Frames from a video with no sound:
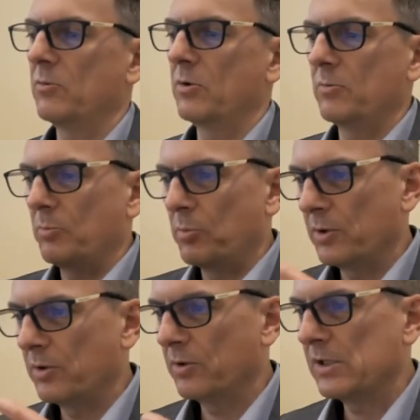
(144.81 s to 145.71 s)
And when we
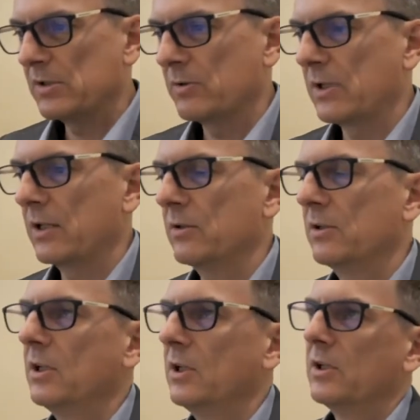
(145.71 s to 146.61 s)
put all these together,
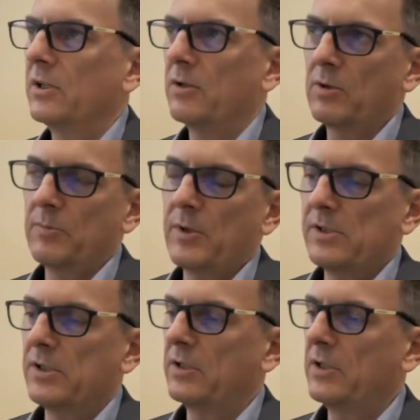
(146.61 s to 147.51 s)
then we
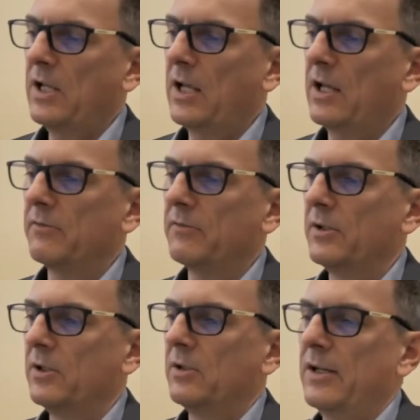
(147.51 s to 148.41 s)
basically have
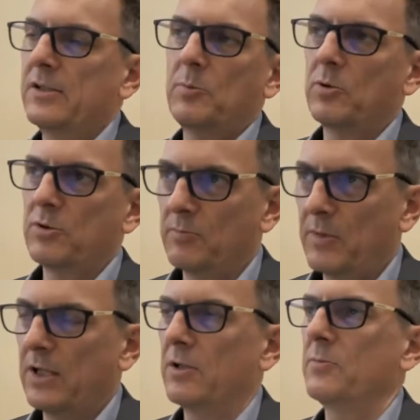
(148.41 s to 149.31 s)
exposure
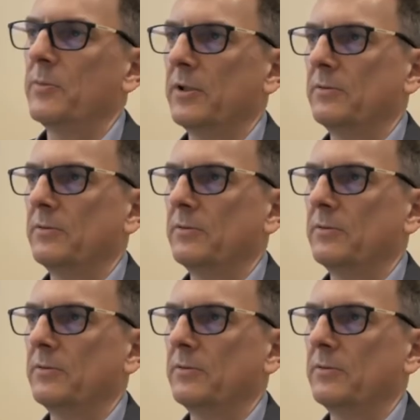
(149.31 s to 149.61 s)
management.